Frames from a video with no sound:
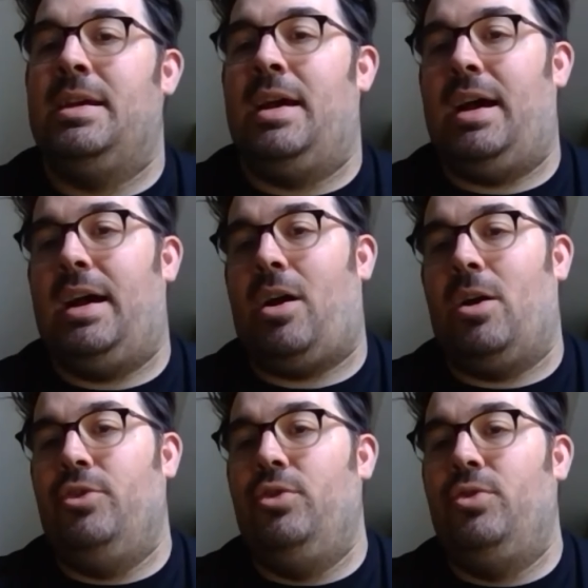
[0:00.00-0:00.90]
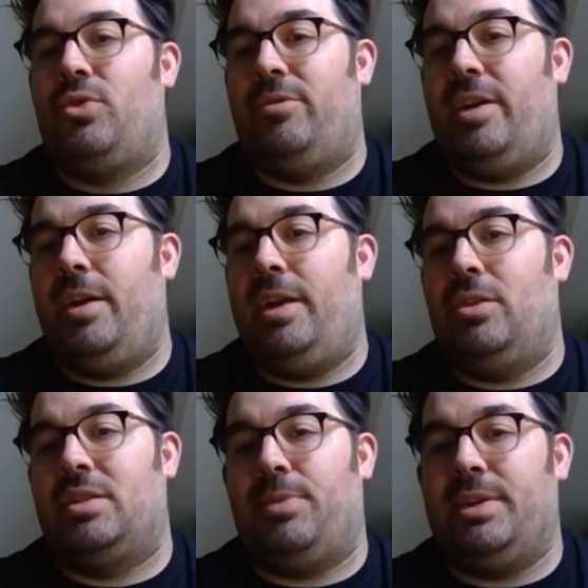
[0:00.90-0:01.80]
Our neutral variant
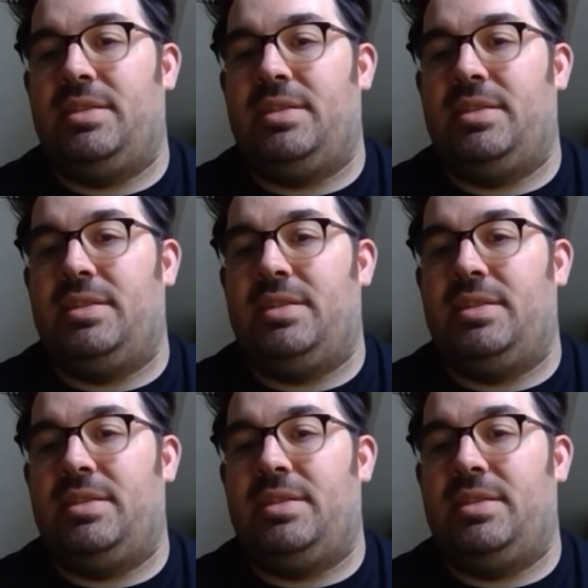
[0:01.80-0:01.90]
looks pretty